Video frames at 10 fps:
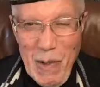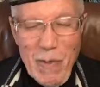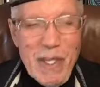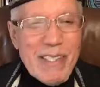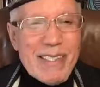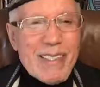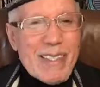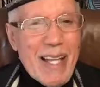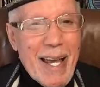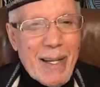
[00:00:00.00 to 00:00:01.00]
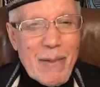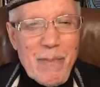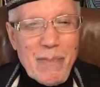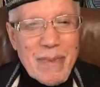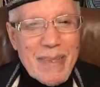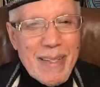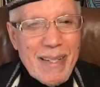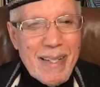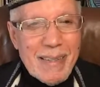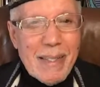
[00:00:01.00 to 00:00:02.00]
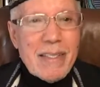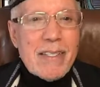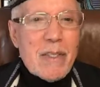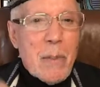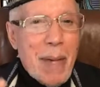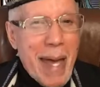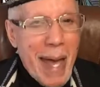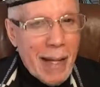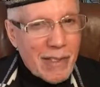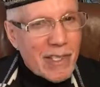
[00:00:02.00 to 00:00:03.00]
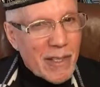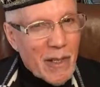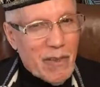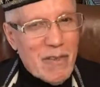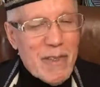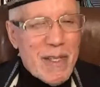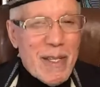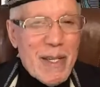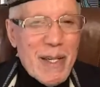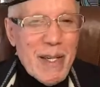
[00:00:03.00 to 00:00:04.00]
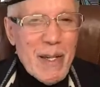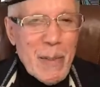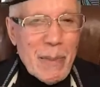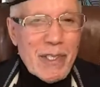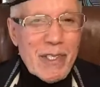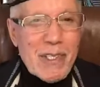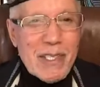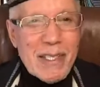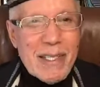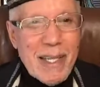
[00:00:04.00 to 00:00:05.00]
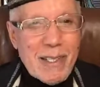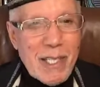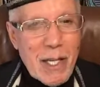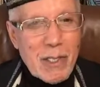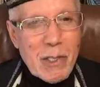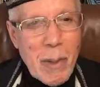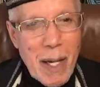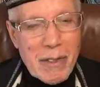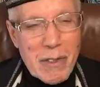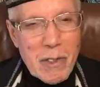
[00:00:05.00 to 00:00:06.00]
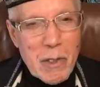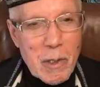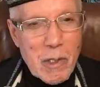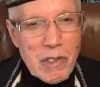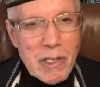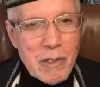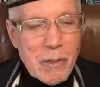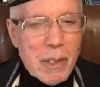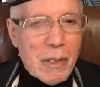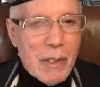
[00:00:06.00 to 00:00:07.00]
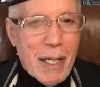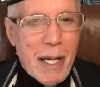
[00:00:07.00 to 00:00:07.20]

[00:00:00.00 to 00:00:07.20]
This is the bad stuff. But you see, it takes you out of the Eurocentric or